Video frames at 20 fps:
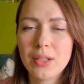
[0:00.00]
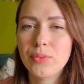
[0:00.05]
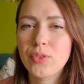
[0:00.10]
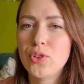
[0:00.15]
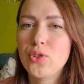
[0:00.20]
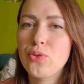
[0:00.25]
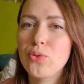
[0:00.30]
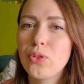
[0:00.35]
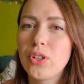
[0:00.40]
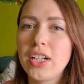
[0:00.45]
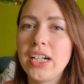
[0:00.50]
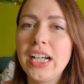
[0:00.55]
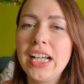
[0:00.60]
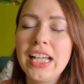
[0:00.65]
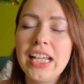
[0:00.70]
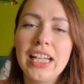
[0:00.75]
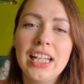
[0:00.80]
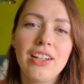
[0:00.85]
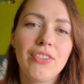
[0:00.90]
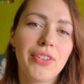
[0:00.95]
I'm not sure
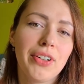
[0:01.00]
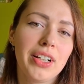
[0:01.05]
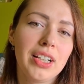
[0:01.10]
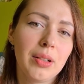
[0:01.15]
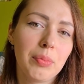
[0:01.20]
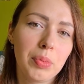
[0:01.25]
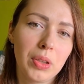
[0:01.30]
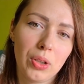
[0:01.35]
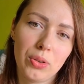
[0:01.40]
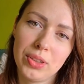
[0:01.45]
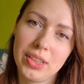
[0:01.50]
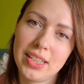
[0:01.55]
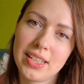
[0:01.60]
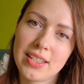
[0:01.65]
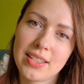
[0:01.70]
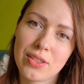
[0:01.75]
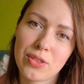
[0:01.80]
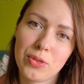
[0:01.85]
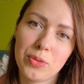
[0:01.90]
if I'll upload this